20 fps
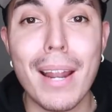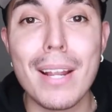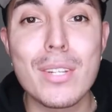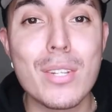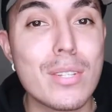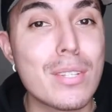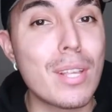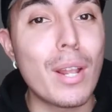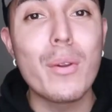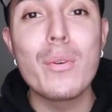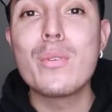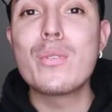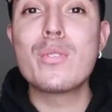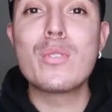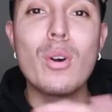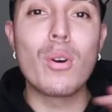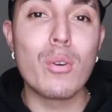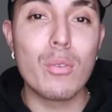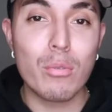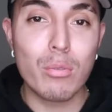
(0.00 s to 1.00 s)
I just thought it was
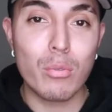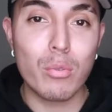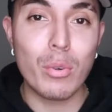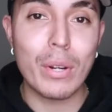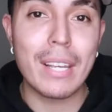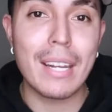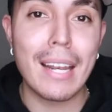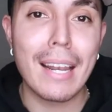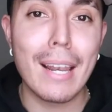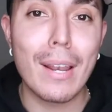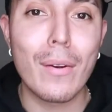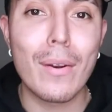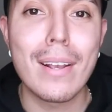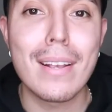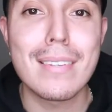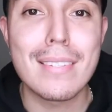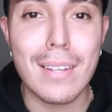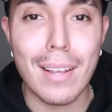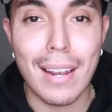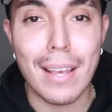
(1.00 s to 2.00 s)
so freaking
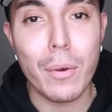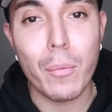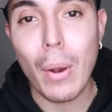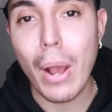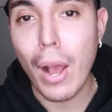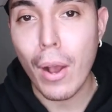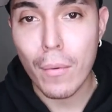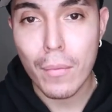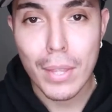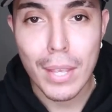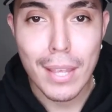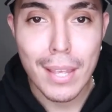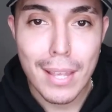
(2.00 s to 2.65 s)
hilarious. I like, wow.